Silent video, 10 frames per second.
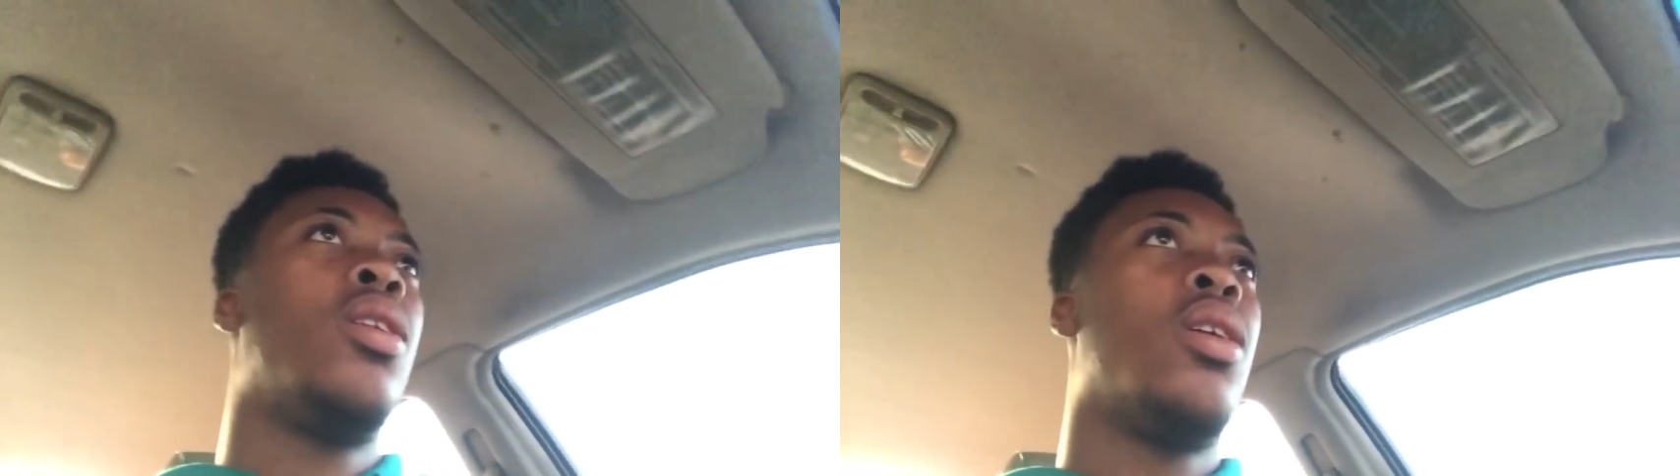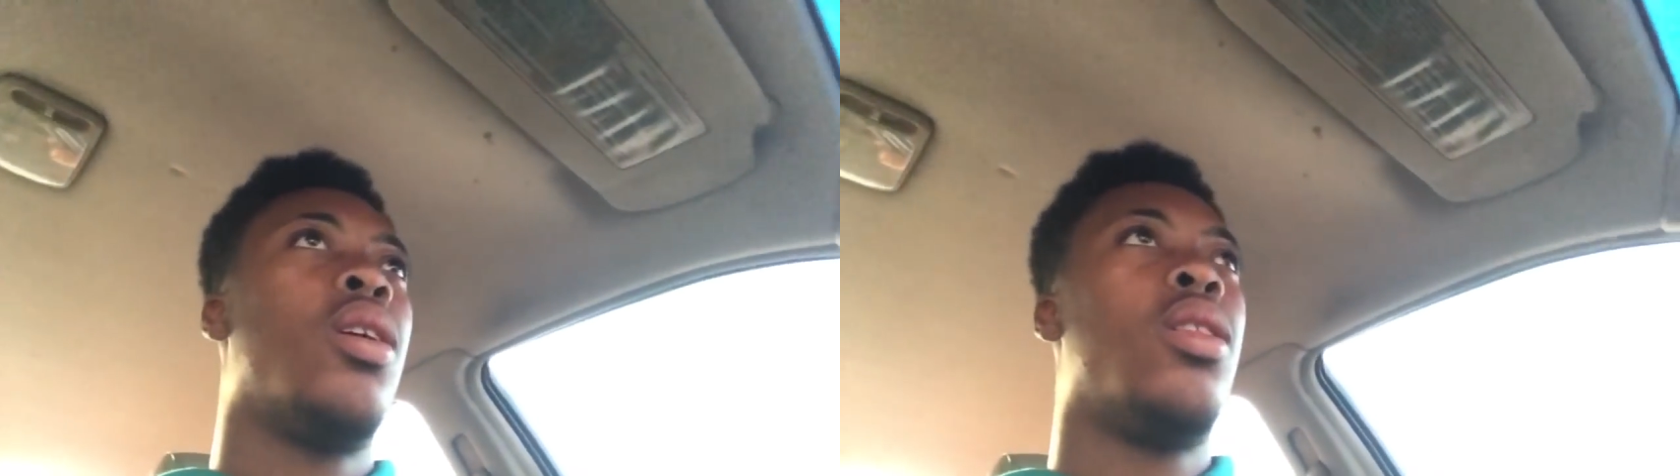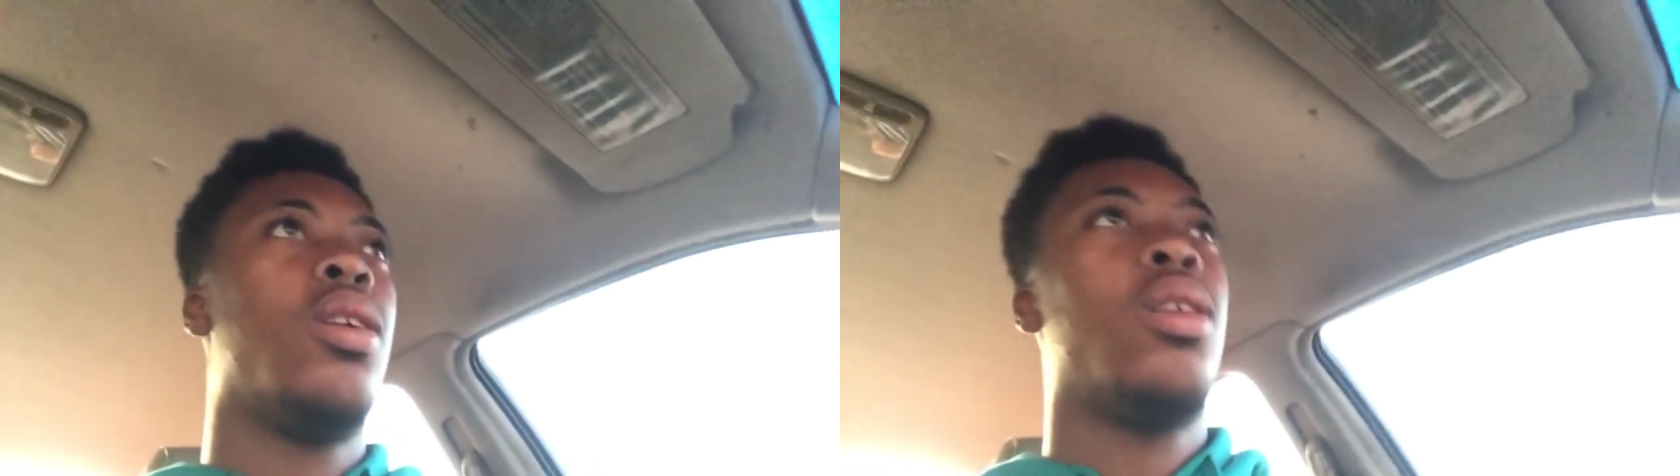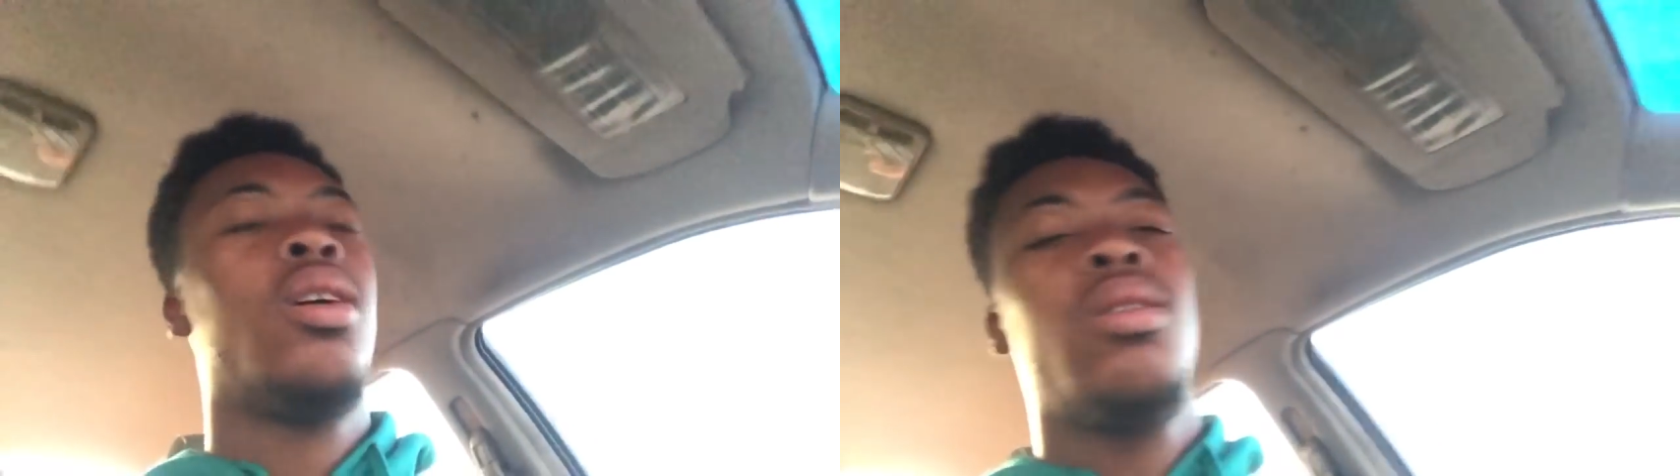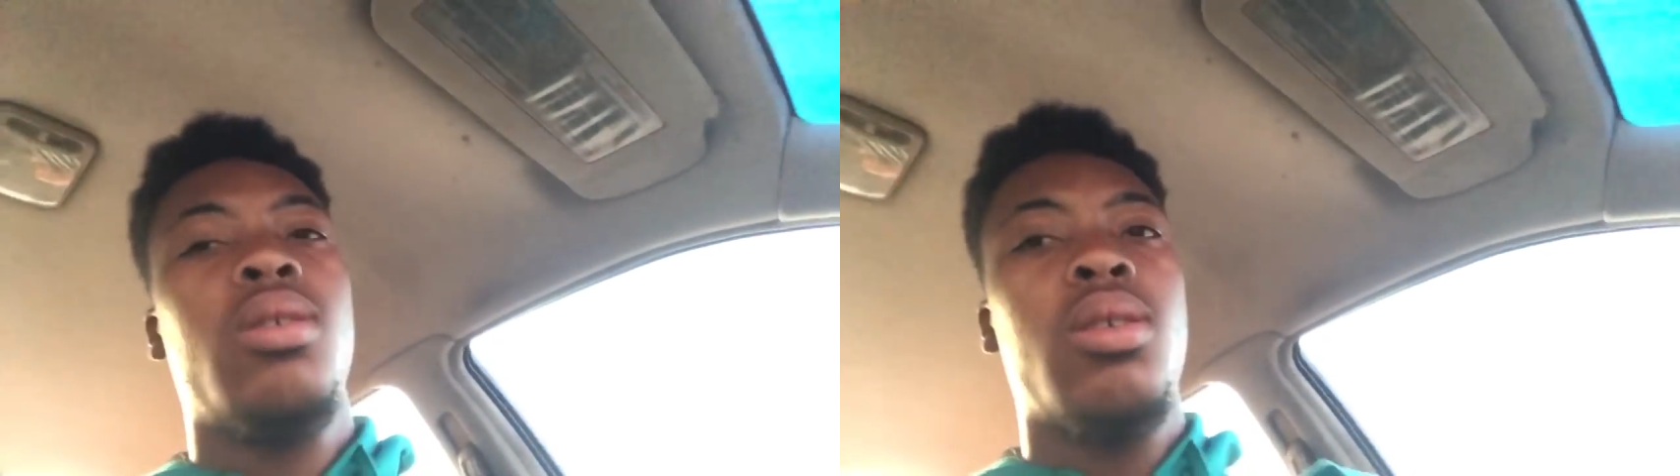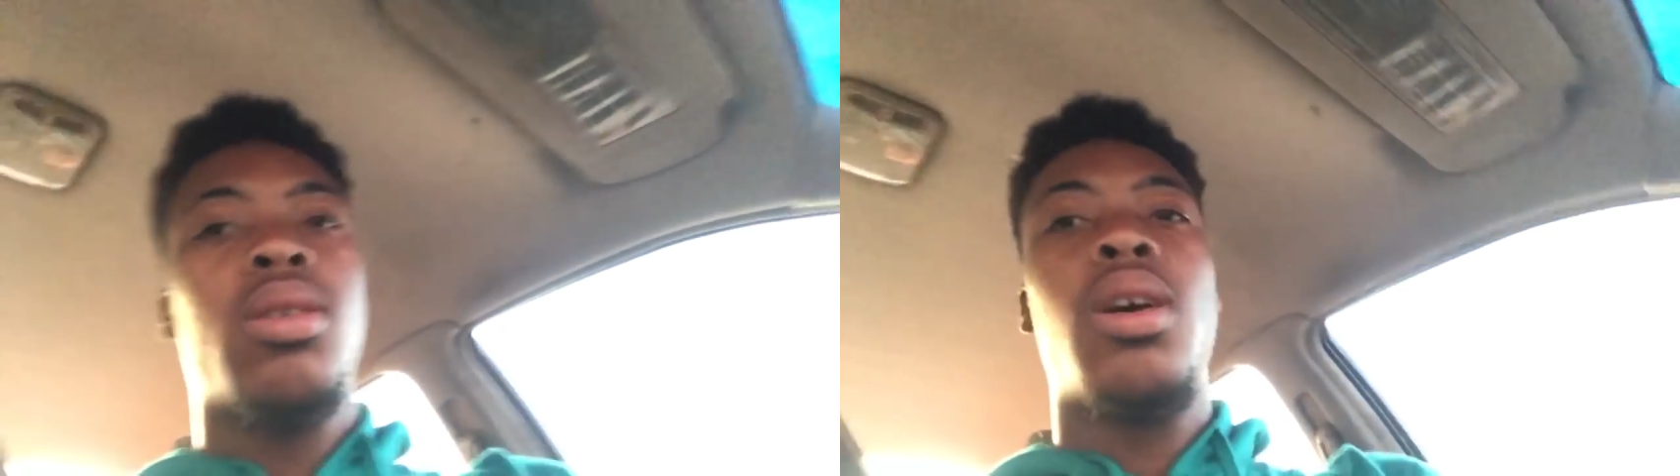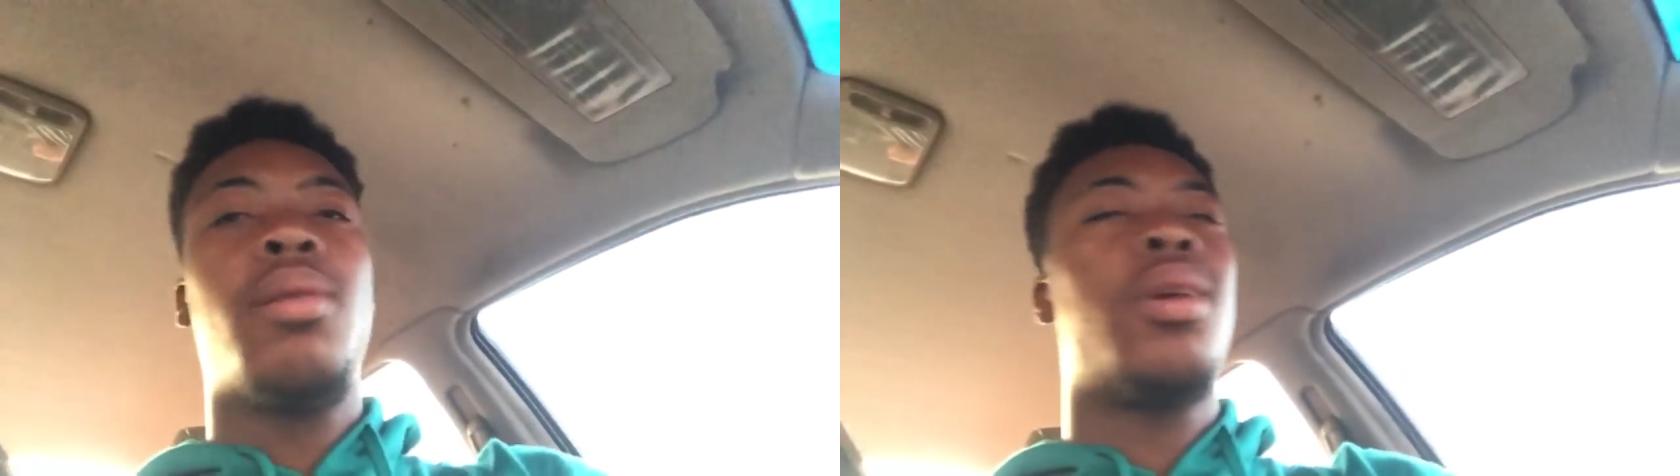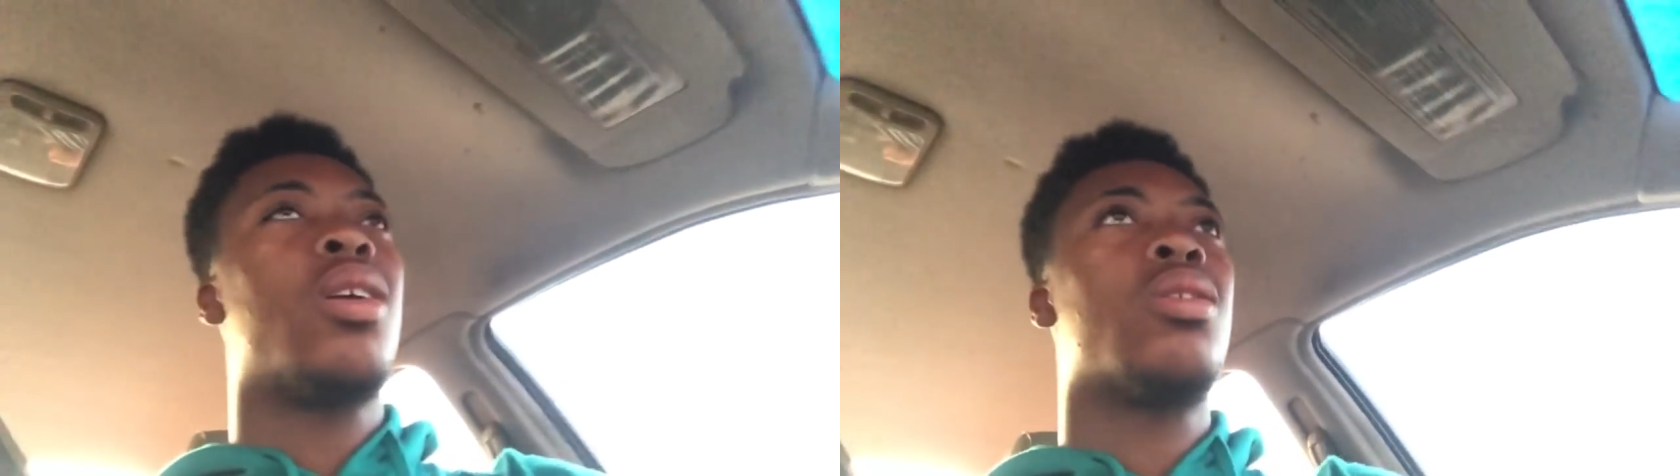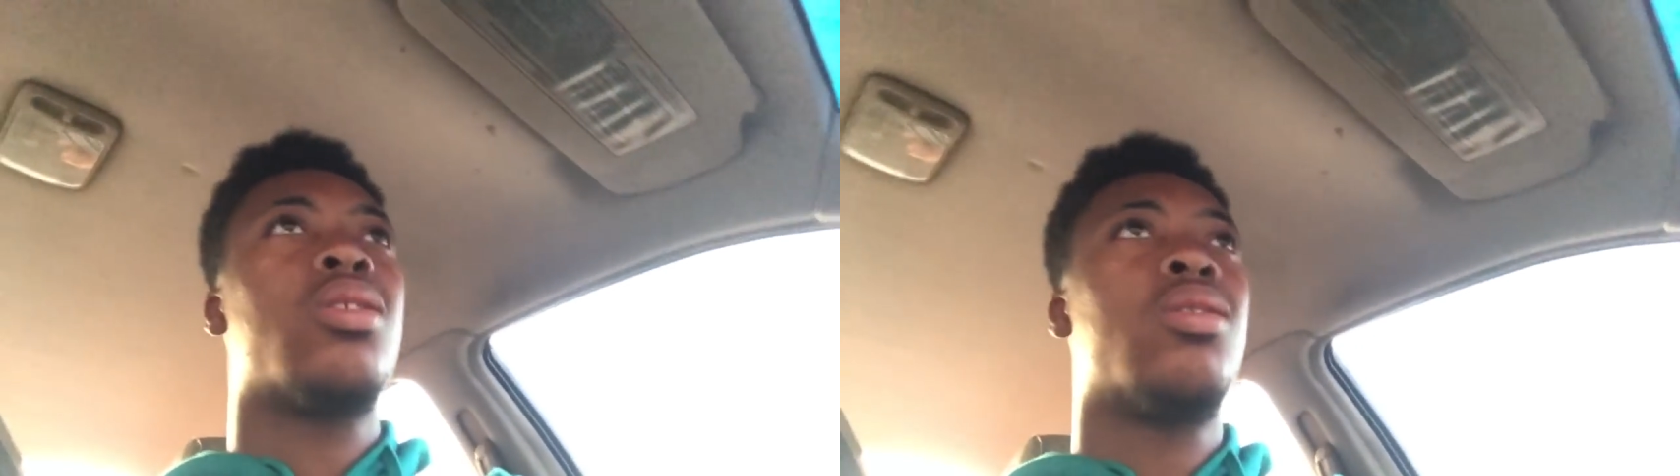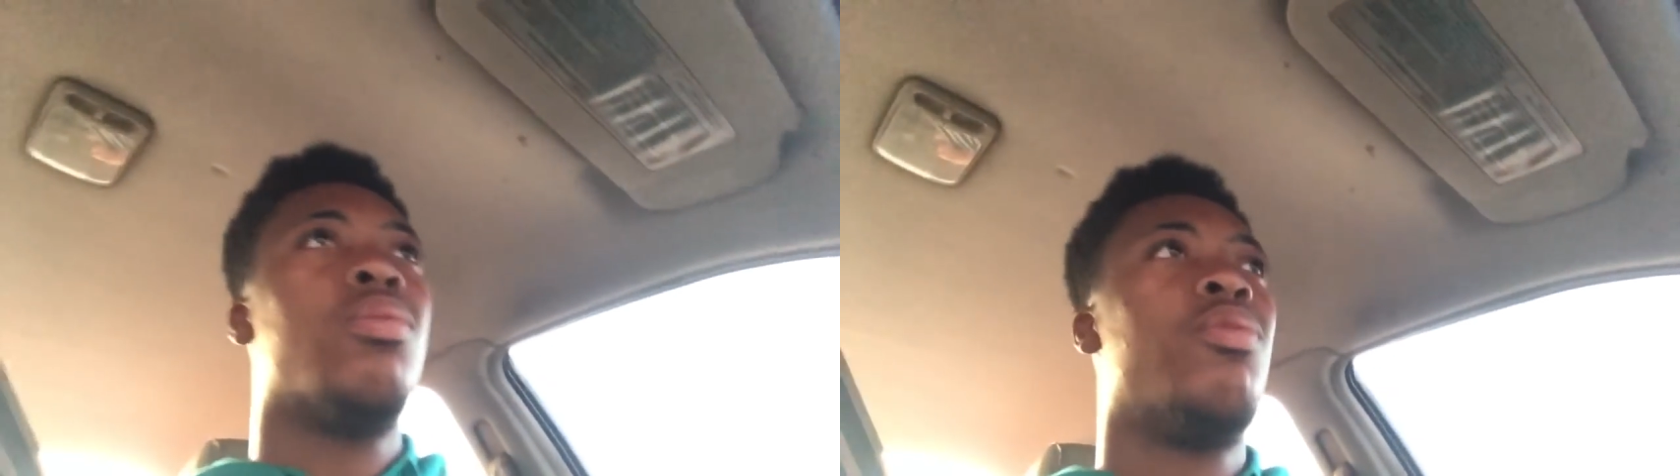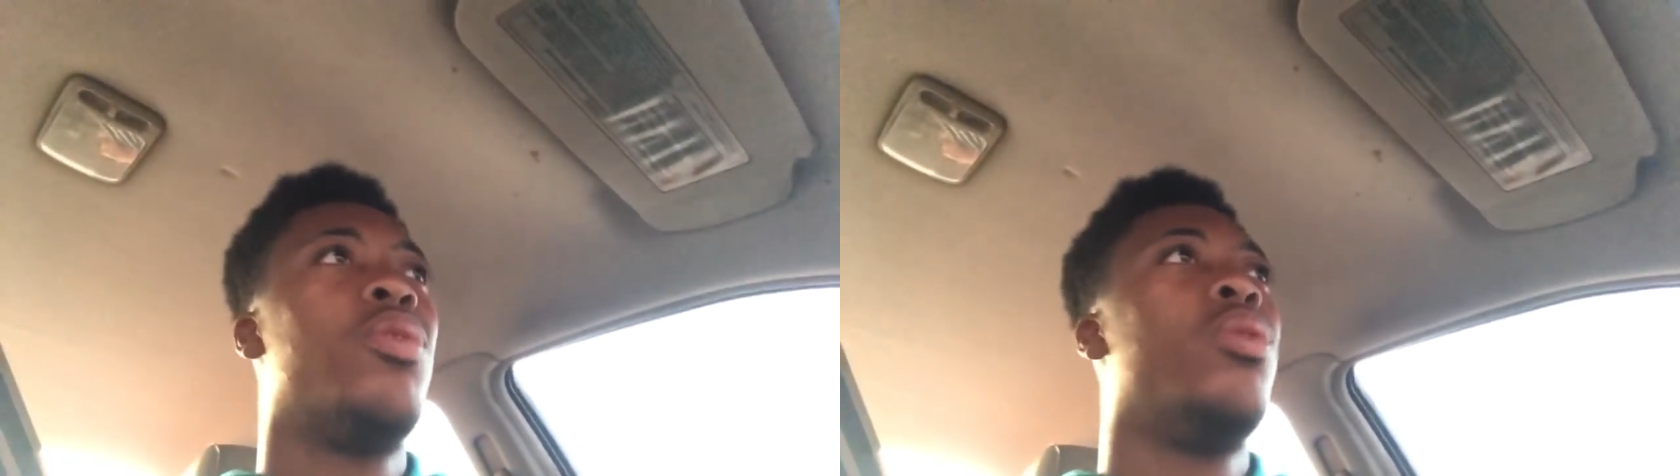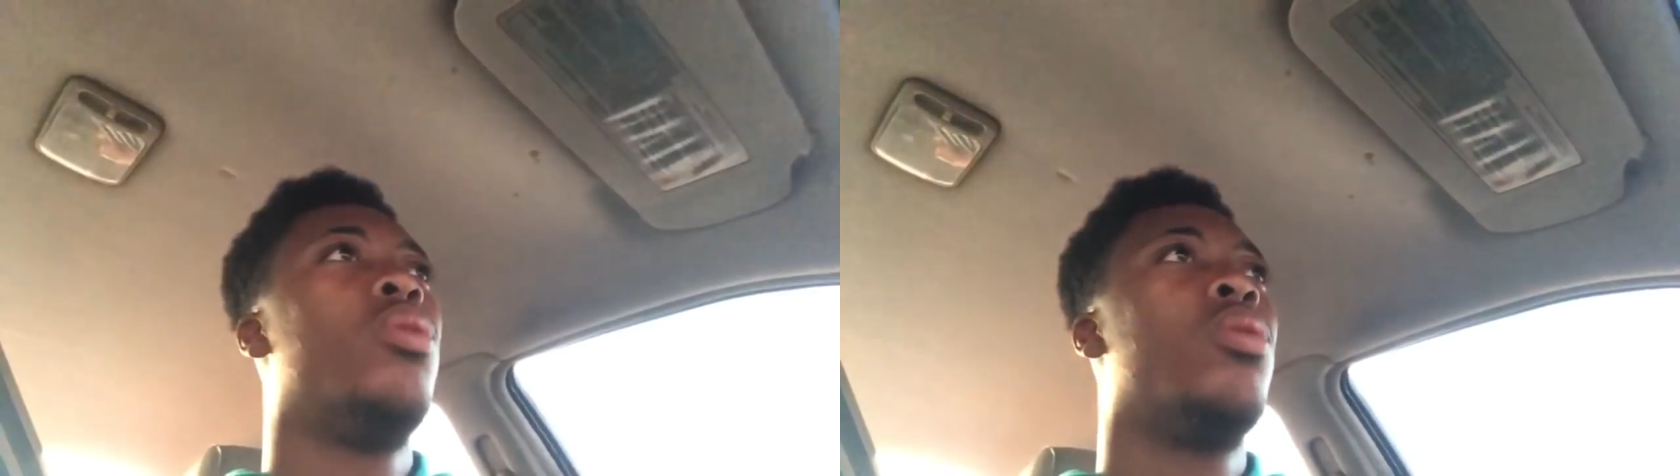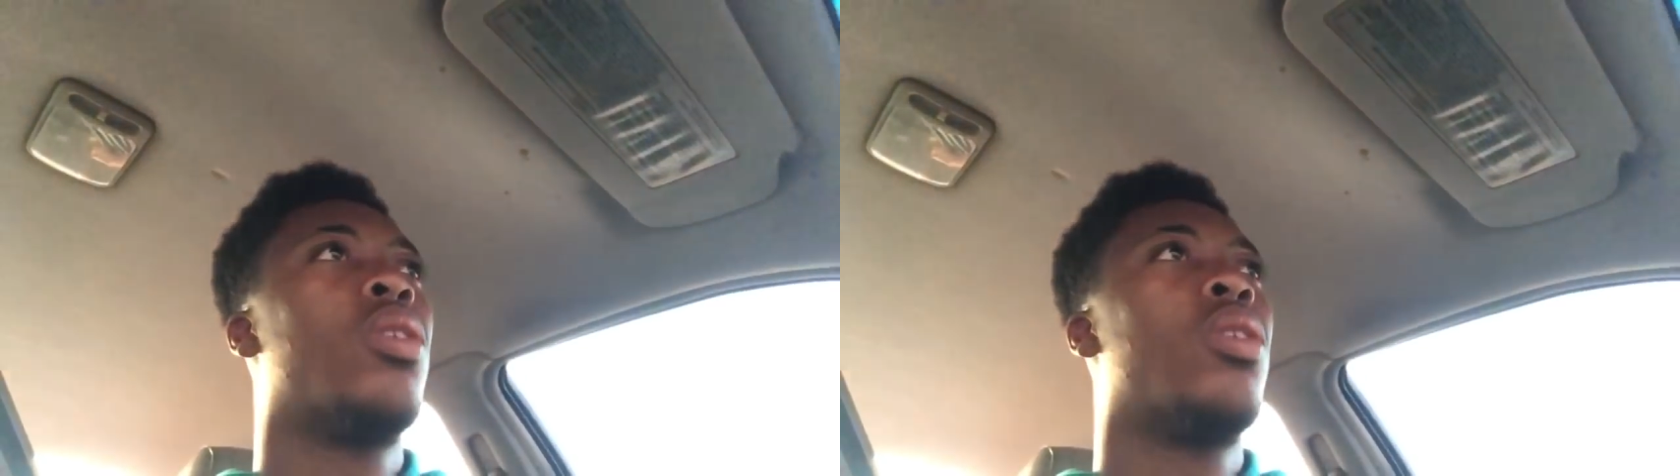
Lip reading: And then, I don't know, I might go get some food,